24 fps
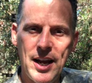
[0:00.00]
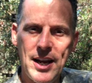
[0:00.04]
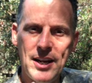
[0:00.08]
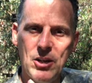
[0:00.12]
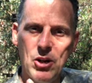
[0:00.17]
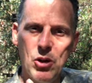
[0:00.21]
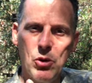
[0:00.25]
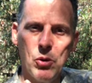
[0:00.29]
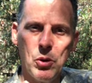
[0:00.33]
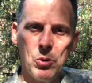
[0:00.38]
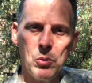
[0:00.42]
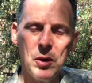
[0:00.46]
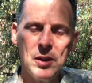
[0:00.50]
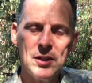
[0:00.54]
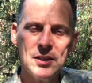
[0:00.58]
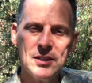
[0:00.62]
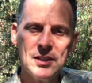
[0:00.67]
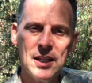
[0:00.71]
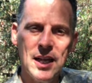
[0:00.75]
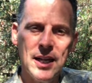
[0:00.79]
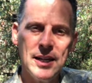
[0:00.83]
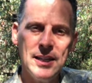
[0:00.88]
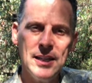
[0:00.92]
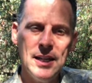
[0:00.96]
halo on one
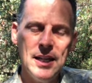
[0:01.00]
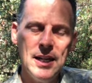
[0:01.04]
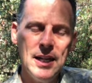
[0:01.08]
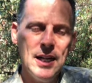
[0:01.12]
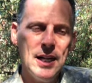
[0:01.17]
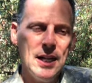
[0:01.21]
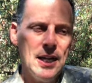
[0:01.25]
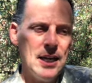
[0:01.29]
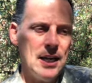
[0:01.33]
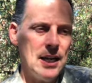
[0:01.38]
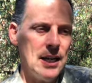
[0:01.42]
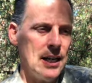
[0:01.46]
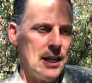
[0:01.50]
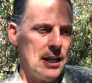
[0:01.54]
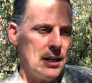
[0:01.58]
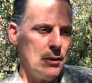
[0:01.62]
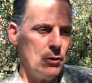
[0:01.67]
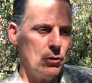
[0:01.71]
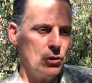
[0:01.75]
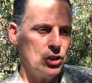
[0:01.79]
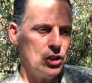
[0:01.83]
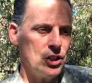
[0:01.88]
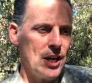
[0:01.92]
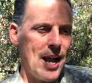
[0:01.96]
side,
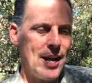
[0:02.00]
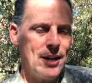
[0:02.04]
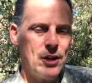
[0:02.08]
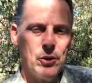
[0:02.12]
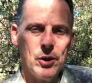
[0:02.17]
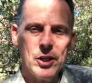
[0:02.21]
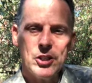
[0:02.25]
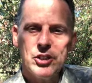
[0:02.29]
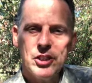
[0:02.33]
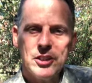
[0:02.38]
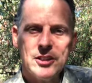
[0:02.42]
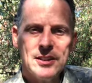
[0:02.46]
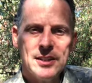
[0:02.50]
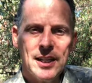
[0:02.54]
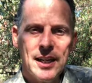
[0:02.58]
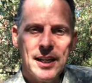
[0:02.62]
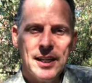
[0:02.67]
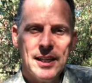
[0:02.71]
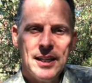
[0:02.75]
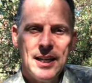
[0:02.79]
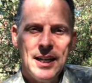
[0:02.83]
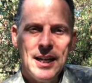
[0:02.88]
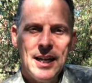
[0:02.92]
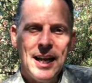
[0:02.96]
or shadow, I should
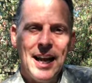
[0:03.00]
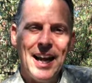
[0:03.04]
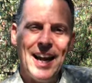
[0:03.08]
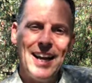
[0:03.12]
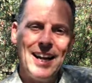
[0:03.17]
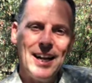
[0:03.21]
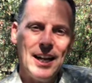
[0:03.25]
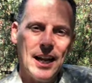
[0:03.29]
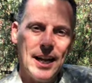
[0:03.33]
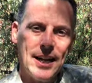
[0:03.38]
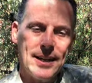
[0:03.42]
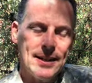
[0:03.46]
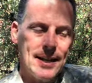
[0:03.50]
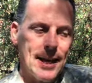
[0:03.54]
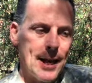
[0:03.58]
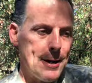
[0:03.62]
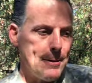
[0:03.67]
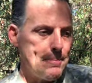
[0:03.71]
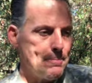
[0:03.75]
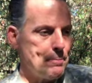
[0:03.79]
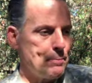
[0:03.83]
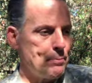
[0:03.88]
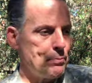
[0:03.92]
say. I didn't like that.